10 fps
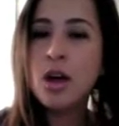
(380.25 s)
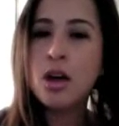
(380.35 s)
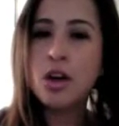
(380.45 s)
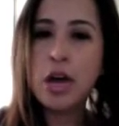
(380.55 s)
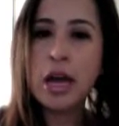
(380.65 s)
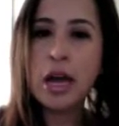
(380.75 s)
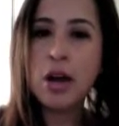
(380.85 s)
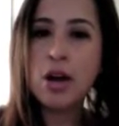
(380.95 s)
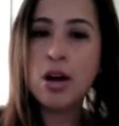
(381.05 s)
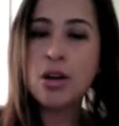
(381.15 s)
your
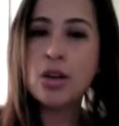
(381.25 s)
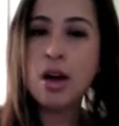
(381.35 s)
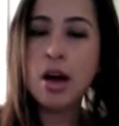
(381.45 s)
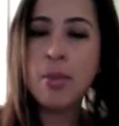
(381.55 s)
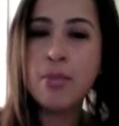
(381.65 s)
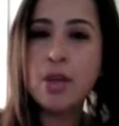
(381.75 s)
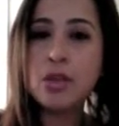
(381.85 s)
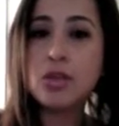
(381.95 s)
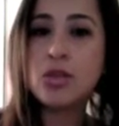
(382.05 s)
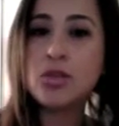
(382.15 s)
hair
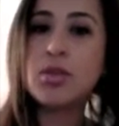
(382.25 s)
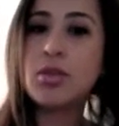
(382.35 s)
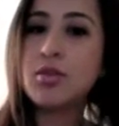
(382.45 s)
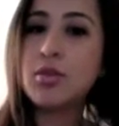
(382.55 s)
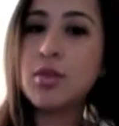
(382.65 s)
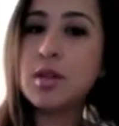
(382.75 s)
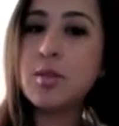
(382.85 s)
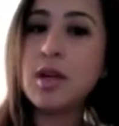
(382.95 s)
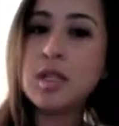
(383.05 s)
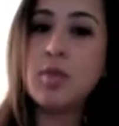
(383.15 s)
as close to the root as
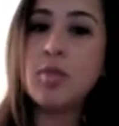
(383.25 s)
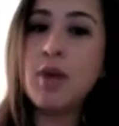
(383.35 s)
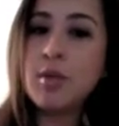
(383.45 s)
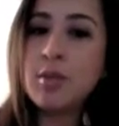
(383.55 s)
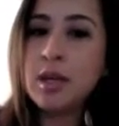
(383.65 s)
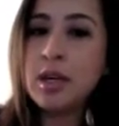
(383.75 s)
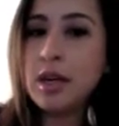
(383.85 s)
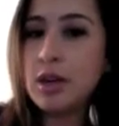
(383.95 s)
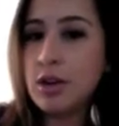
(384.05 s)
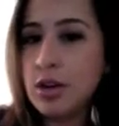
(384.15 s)
possible. Probably
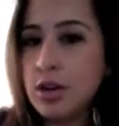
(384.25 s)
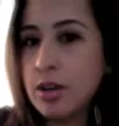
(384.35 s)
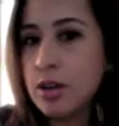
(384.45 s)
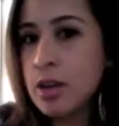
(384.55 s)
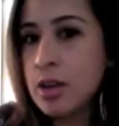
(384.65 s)
you're gonna